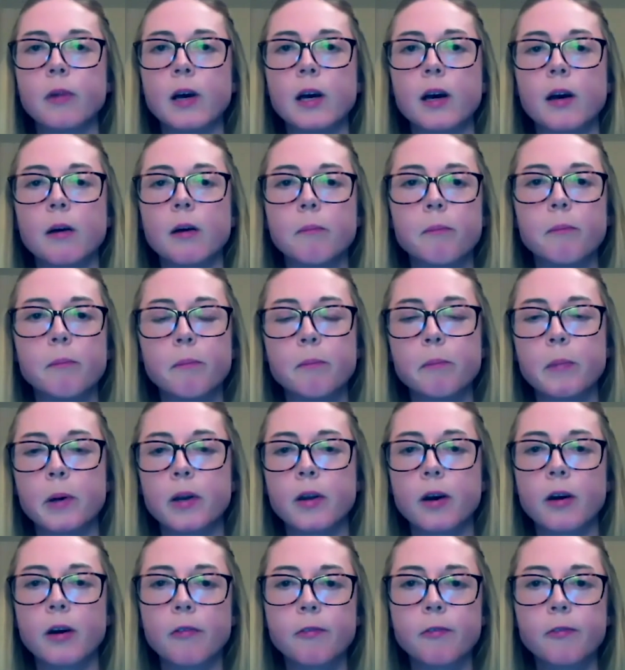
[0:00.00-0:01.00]
have
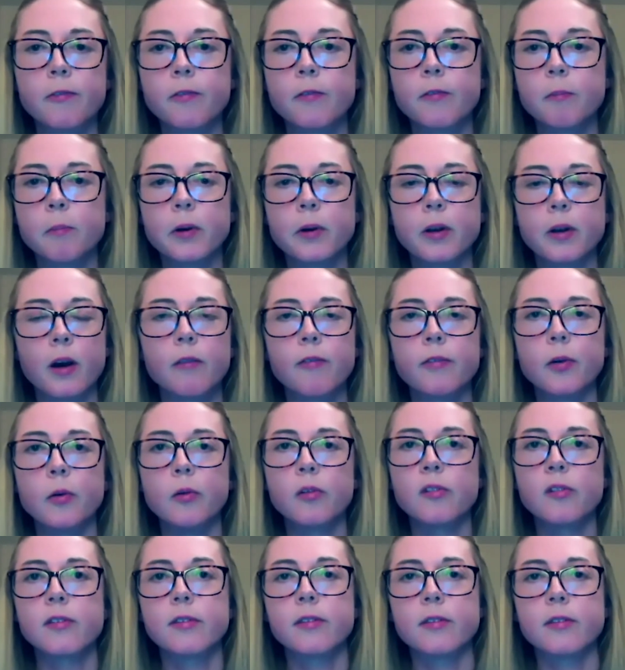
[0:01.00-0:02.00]
put off
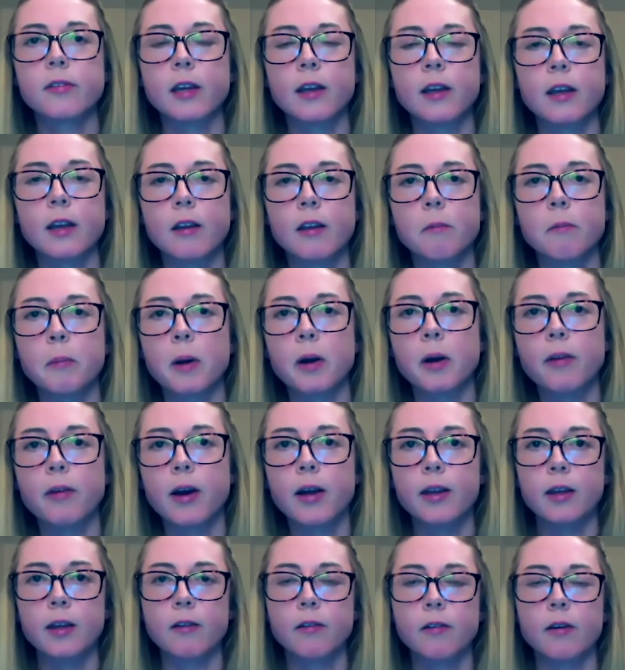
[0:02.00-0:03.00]
those thinking about
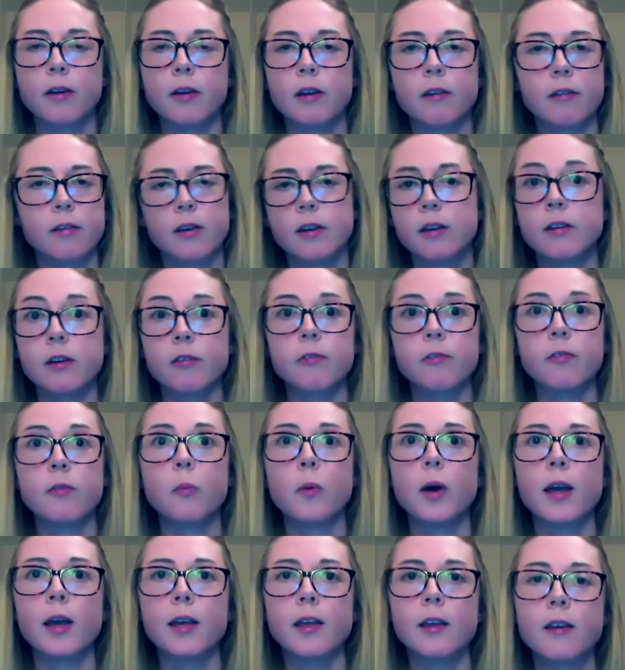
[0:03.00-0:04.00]
writing it in a
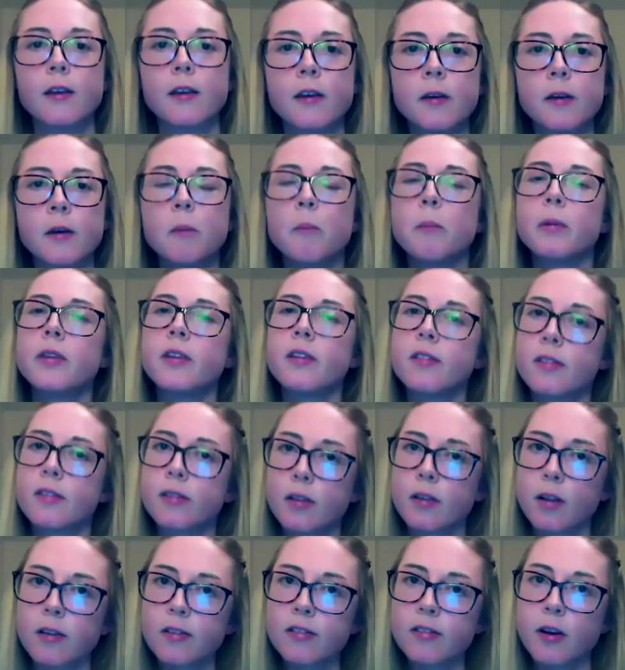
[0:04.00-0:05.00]
different way. But this
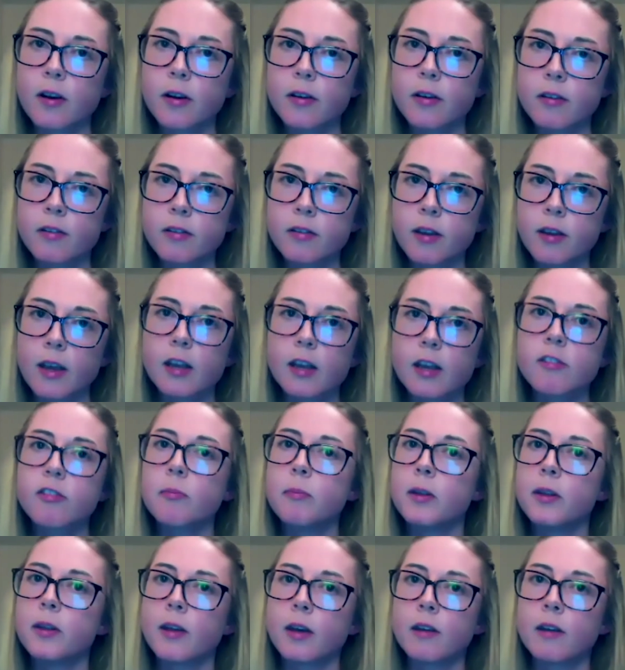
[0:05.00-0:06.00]
has all started to change
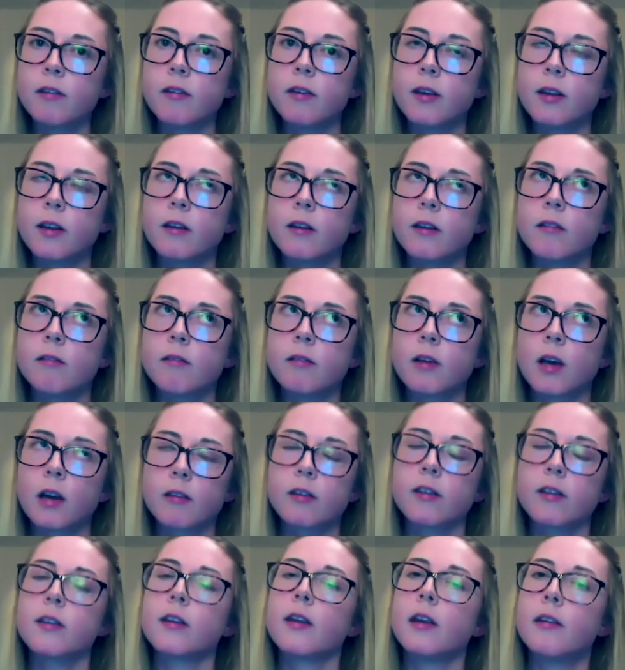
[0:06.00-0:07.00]
from the
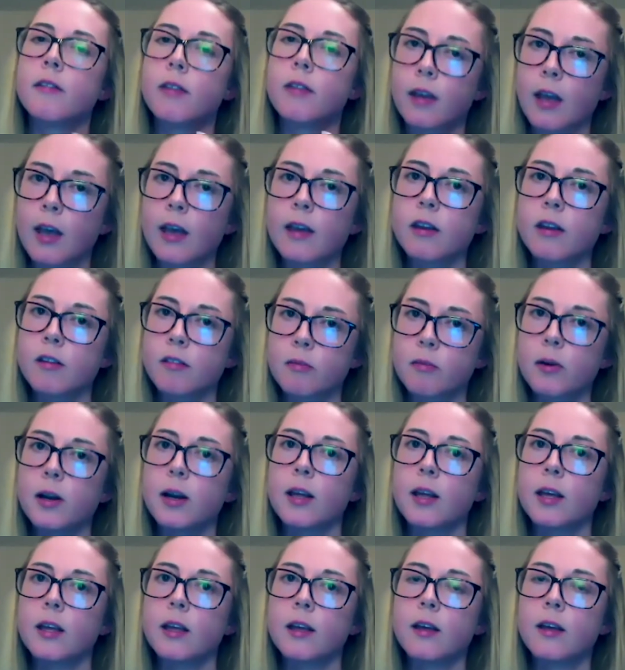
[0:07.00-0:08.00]
1980s
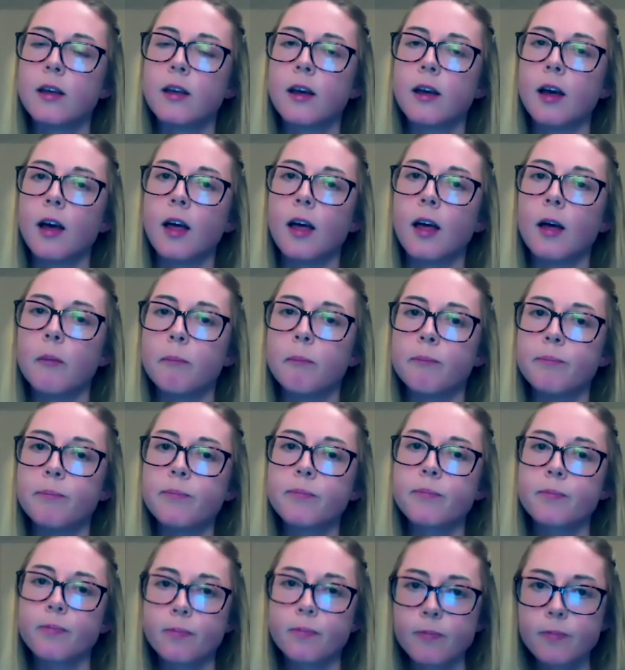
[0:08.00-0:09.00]
really,
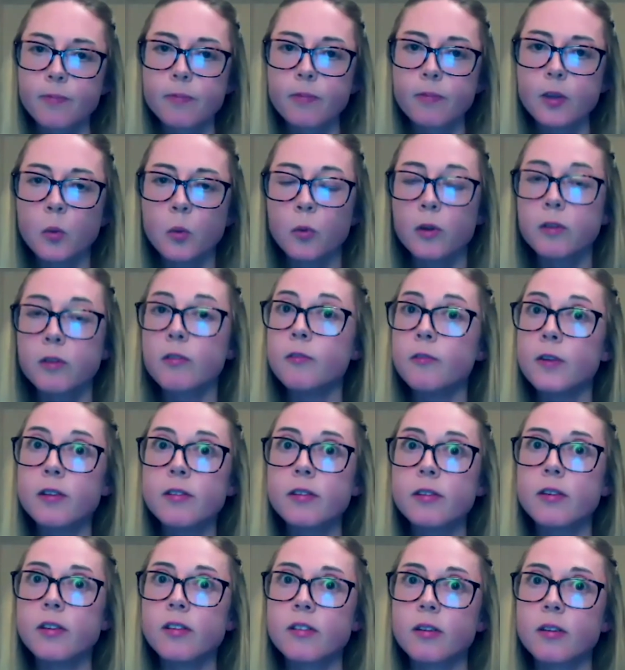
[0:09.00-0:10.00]
with
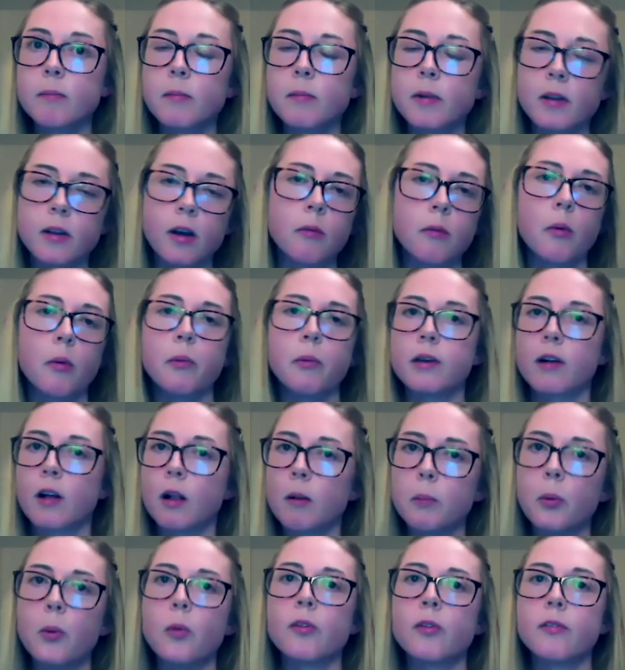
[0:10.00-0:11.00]
revisionism and now what we
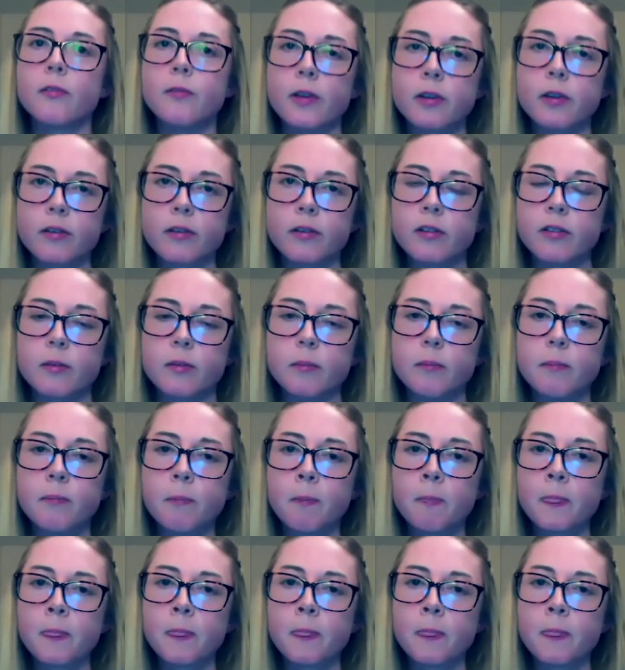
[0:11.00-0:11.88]
call post-revisionism.